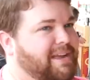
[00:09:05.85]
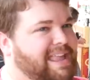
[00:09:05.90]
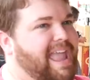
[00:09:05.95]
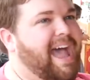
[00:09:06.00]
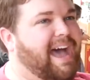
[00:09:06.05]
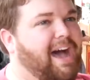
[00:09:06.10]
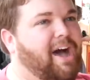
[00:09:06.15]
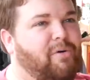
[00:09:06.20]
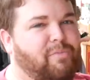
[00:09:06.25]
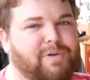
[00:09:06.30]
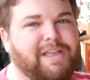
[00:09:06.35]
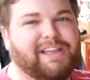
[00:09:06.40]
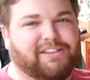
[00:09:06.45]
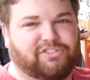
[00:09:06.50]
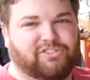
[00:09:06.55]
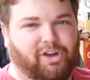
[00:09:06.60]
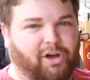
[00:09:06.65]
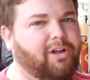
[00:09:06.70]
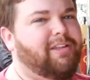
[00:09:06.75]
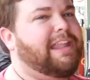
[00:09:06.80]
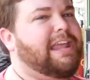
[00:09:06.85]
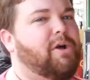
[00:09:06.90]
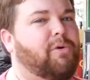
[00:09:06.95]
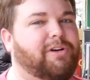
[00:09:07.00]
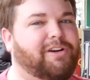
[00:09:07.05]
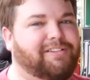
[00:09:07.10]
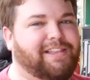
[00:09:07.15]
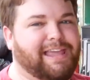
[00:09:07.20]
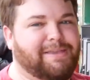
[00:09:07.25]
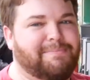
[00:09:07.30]
Oh yeah, we could totally
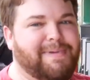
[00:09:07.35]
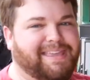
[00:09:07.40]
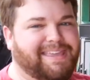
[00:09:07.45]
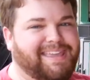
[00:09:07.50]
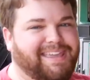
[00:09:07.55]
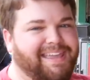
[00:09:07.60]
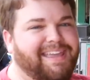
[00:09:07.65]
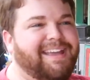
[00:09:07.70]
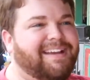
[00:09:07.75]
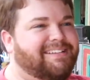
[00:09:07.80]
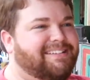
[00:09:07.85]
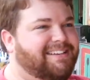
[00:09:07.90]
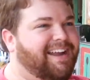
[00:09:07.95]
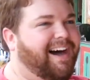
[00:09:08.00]
order like Mickey.